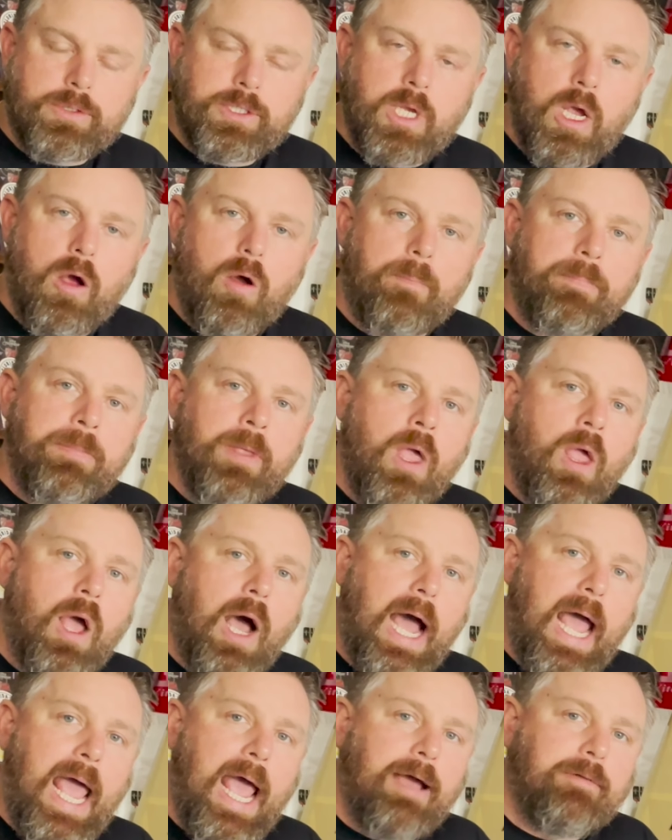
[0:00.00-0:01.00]
So
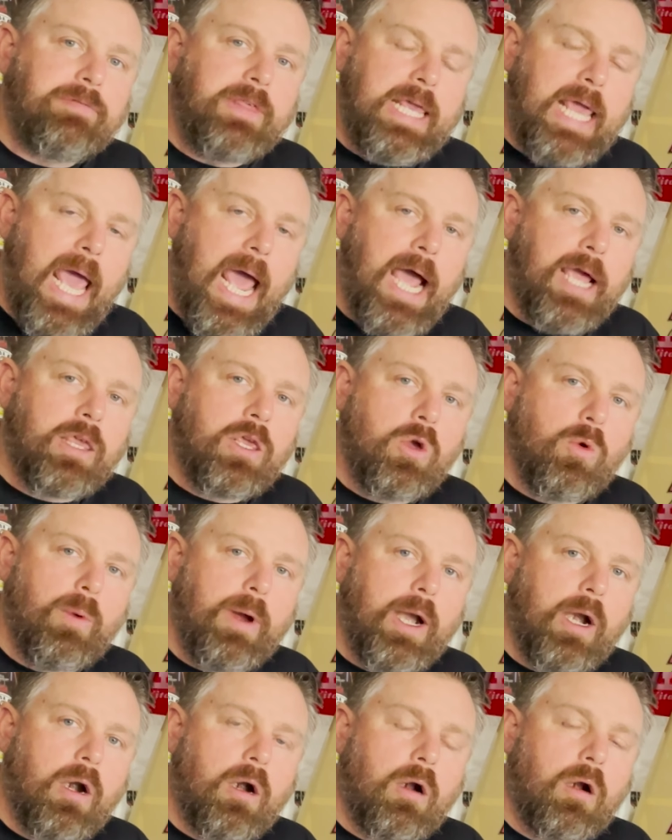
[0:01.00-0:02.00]
I have the
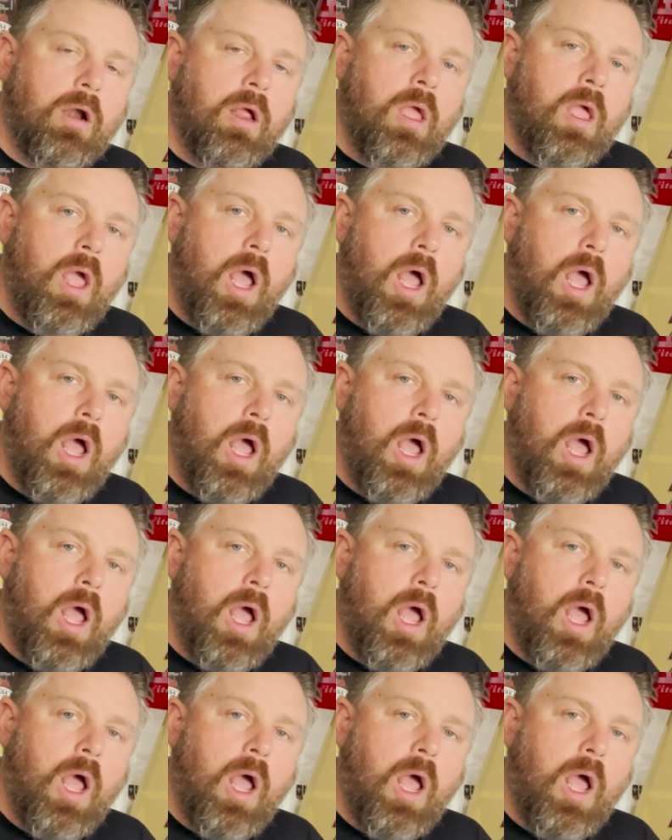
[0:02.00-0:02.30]
AccuAir